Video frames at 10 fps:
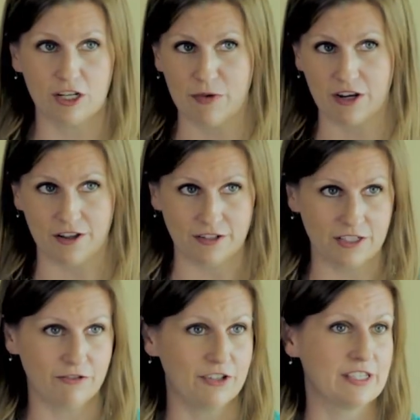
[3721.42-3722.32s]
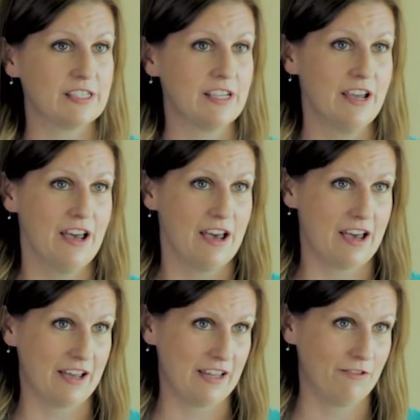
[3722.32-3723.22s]
can make all the difference
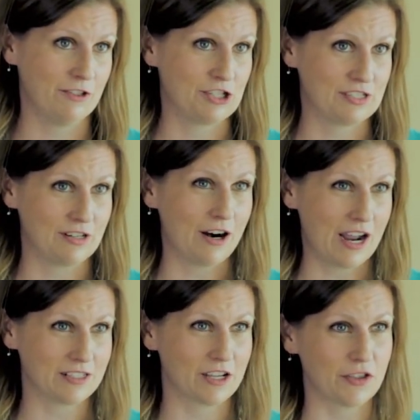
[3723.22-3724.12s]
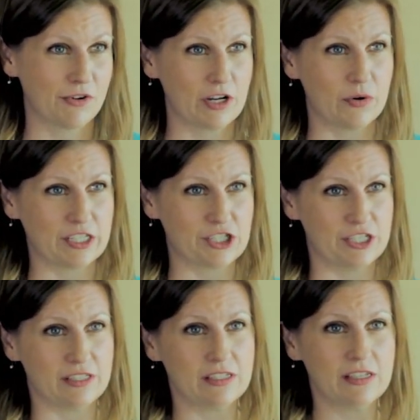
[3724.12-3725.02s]
if you just are asking the right
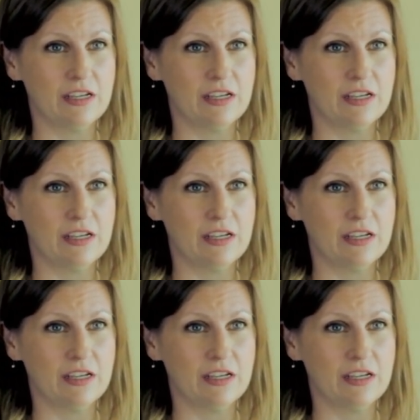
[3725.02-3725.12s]
questions.